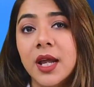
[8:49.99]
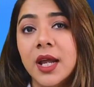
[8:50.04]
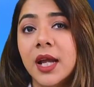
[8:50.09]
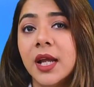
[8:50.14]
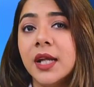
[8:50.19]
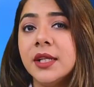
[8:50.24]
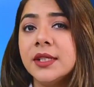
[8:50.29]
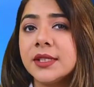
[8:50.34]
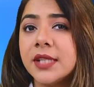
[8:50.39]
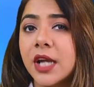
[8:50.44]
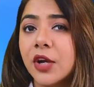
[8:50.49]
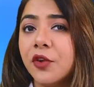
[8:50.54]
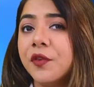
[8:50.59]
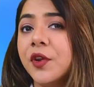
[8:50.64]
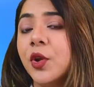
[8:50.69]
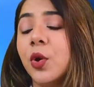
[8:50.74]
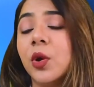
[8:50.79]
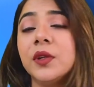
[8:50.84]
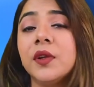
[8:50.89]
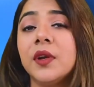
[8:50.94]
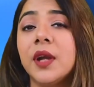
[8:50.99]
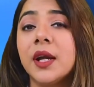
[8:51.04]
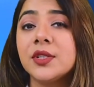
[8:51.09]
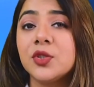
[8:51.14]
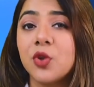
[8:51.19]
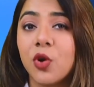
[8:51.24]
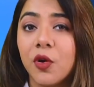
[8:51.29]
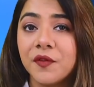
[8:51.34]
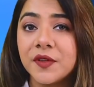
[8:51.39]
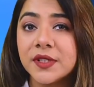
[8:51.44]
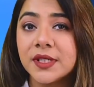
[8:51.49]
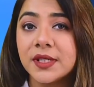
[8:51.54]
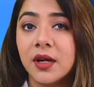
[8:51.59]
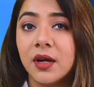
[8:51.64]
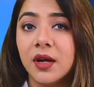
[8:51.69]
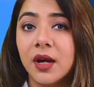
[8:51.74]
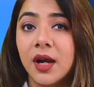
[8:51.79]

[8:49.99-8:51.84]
instead of an authorized officer